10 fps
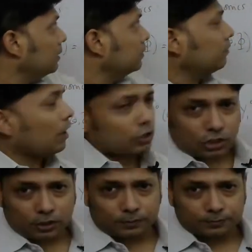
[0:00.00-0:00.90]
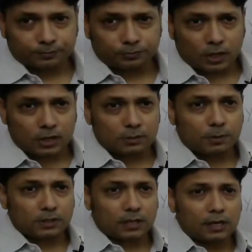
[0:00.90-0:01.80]
function is
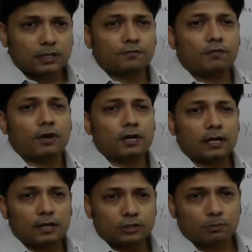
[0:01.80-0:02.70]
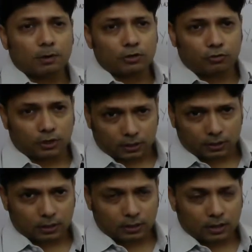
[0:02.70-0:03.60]
basically spherically symmetric
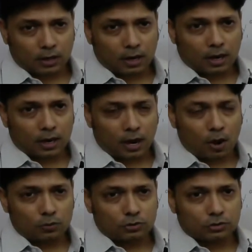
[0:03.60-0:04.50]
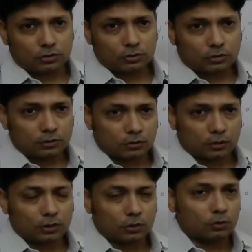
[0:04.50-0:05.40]
around the
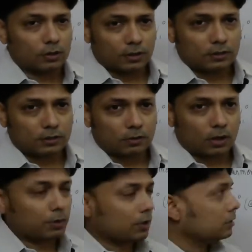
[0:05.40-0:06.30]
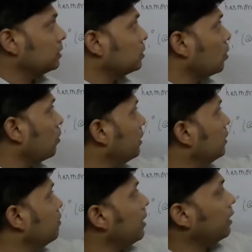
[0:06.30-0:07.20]
nucleus, okay, because it is only
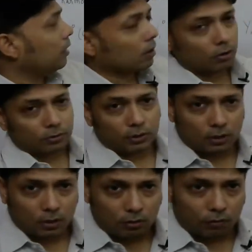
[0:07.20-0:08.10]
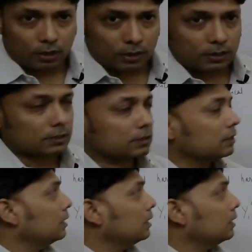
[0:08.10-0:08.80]
dependent on the radius.